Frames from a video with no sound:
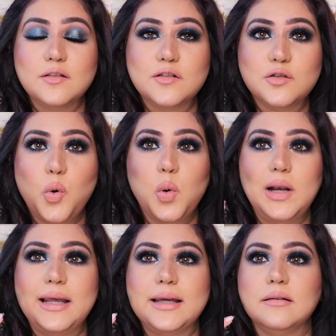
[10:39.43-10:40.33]
so
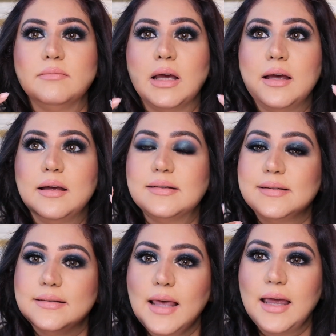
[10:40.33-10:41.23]
like
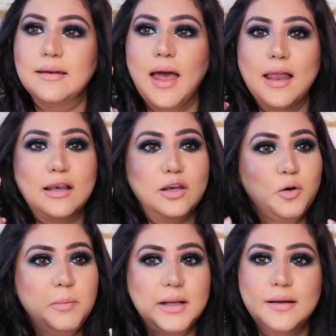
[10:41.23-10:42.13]
set and
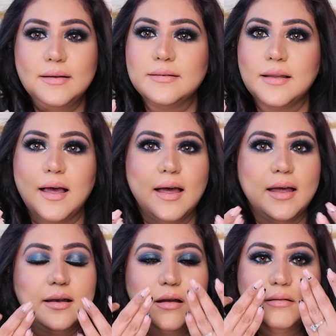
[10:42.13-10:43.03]
luminous,
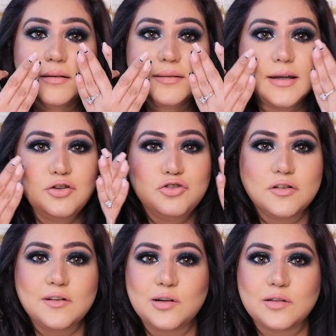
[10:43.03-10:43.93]
and the skin
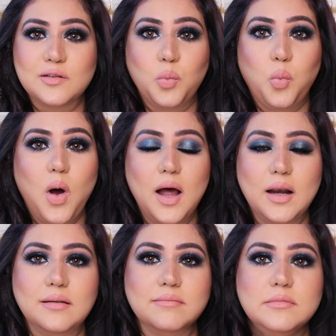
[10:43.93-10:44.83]
just looks
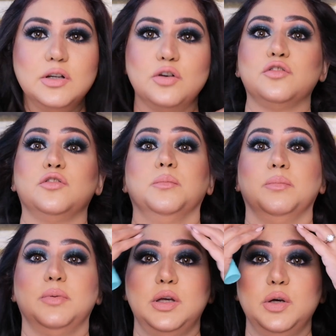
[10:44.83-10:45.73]

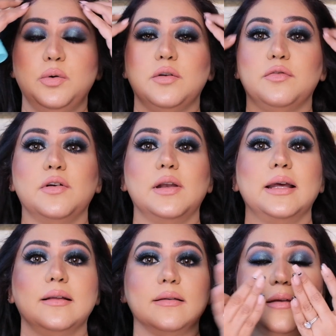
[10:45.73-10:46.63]
beautiful.
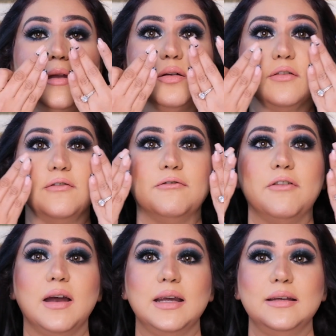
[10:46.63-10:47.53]
Like the skin looks
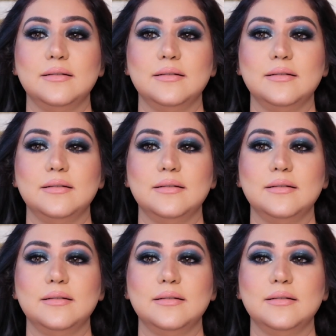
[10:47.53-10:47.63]
very